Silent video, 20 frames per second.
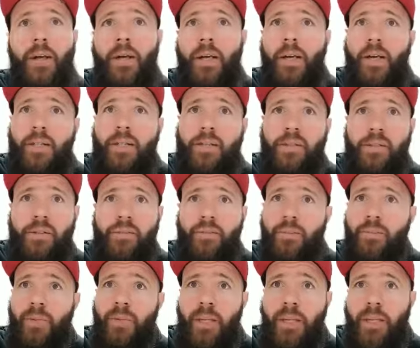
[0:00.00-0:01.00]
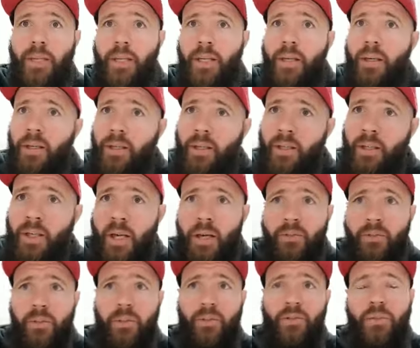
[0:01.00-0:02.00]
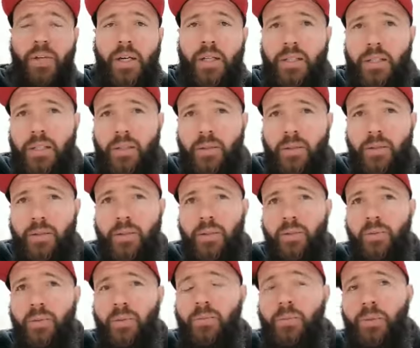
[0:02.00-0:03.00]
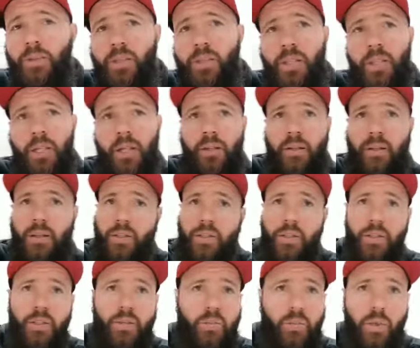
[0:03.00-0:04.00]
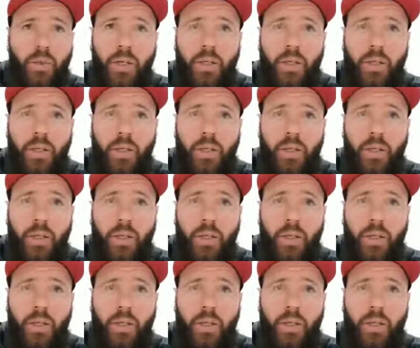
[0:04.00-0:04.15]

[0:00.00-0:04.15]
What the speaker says: I guess from there, I didn't have a great deal to do with music other than just what I